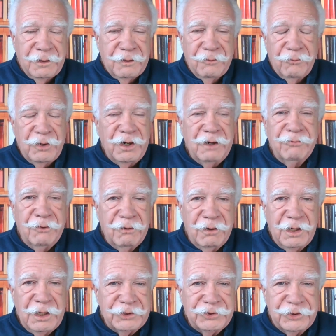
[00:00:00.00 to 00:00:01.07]
whatever
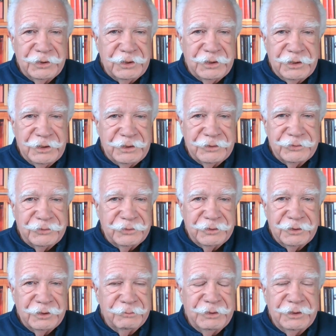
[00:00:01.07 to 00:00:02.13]
election it is.
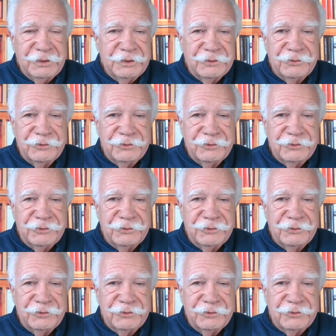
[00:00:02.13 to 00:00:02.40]
I mean,